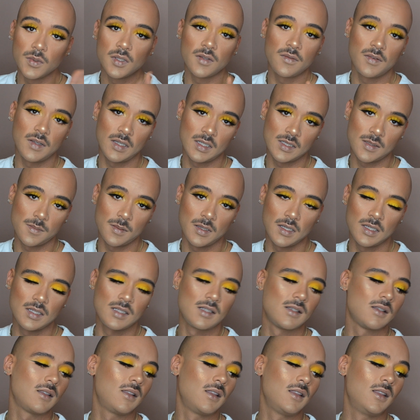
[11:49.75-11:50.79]
with Fix
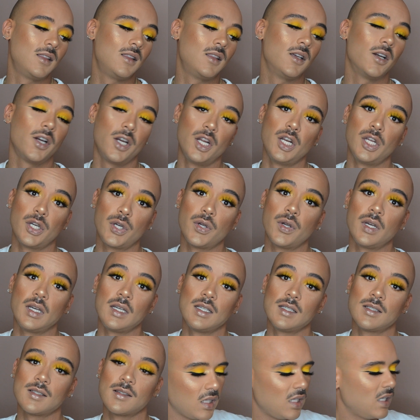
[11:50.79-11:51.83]
Plus, they're gonna crease.